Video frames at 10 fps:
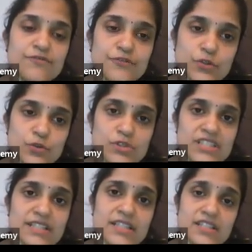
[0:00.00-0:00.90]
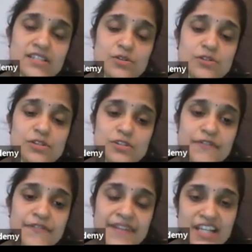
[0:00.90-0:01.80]
for using the resources
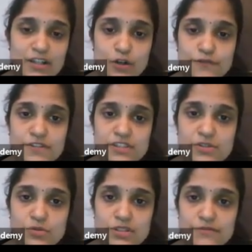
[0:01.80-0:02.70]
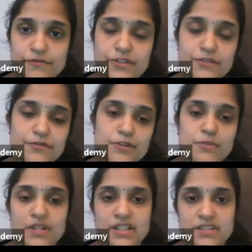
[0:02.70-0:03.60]
of the head office to the different
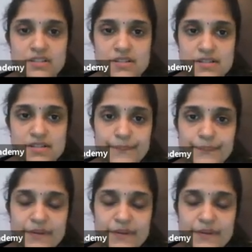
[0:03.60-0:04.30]
branches.